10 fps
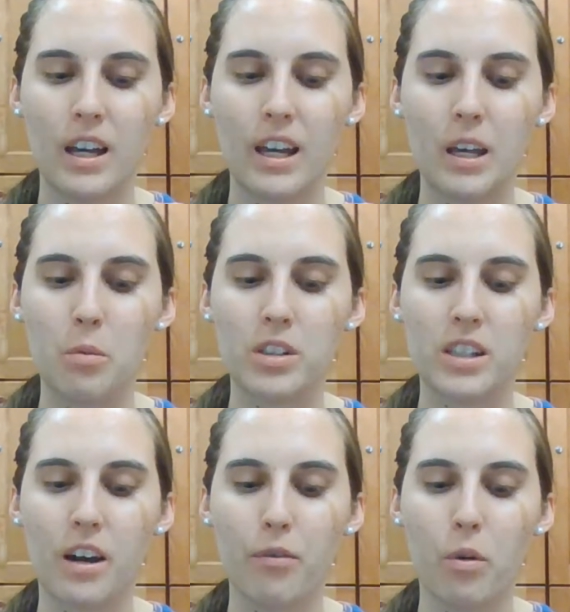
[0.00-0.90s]
He was
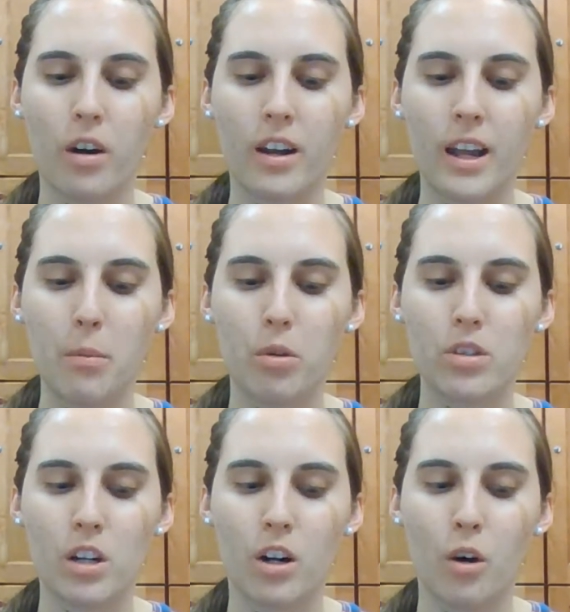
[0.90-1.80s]
therefore unable
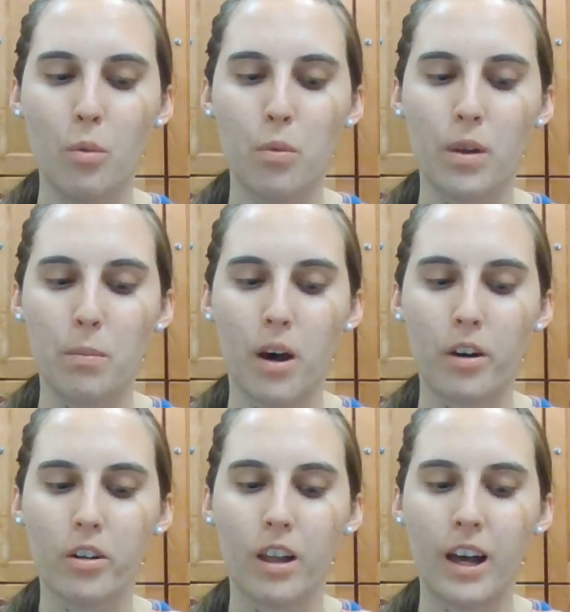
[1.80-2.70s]
to cope with
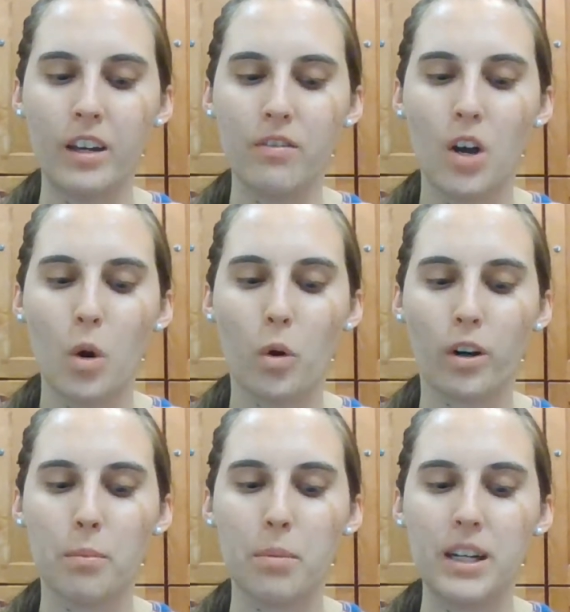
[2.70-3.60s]
modern life or
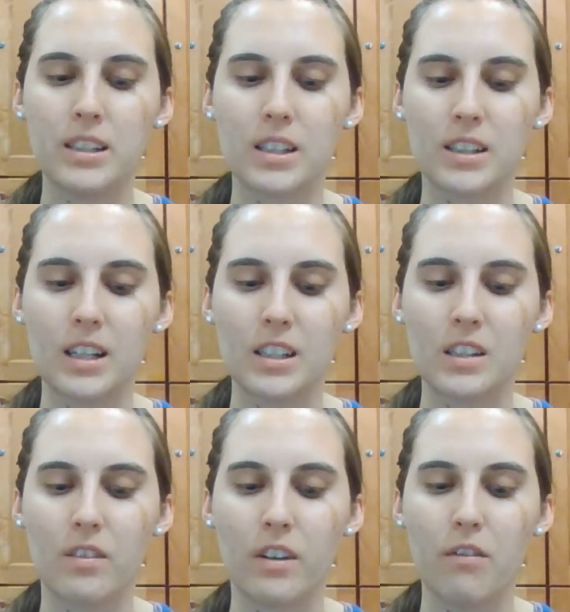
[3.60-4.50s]
compete
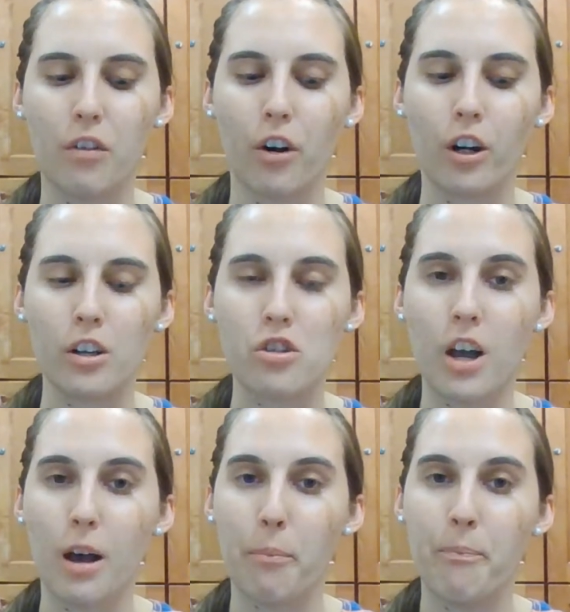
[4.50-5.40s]
successfully for a good
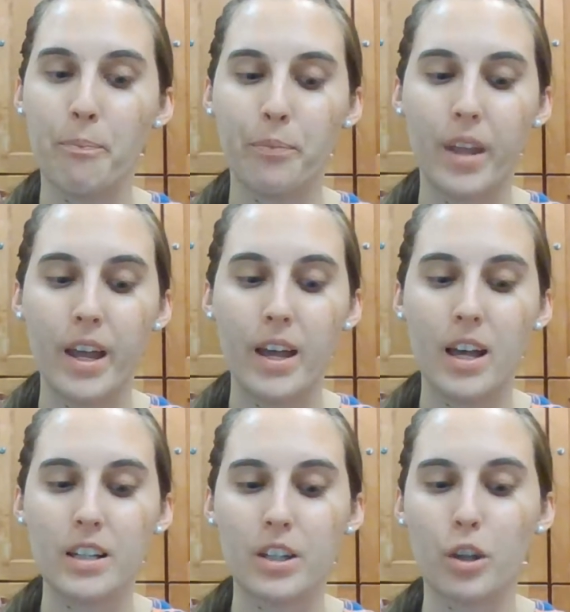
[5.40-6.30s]
job.
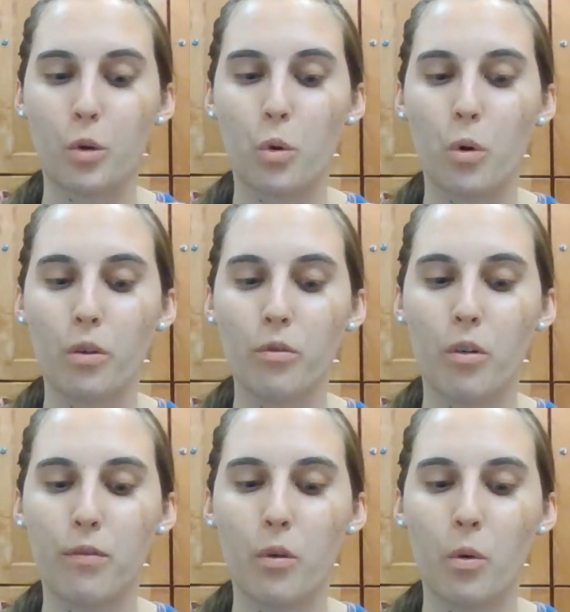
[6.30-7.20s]
Did the court rule
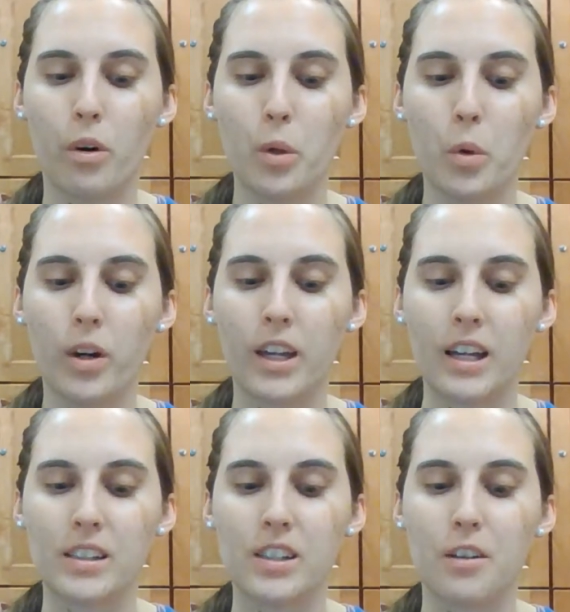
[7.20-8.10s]
for or
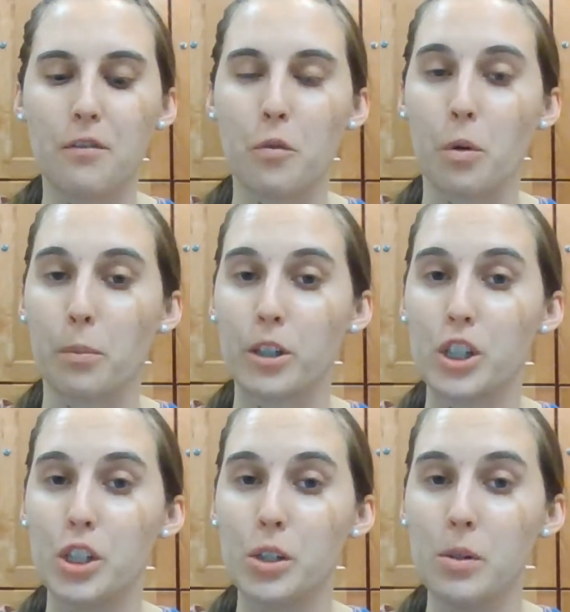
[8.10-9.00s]
against the former
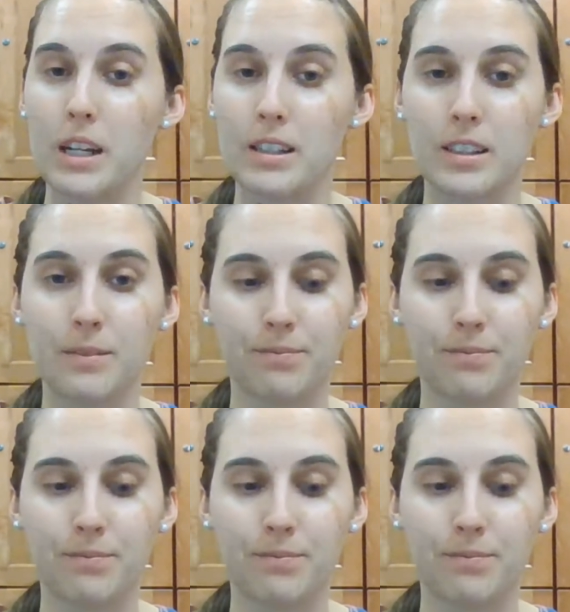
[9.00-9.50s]
student?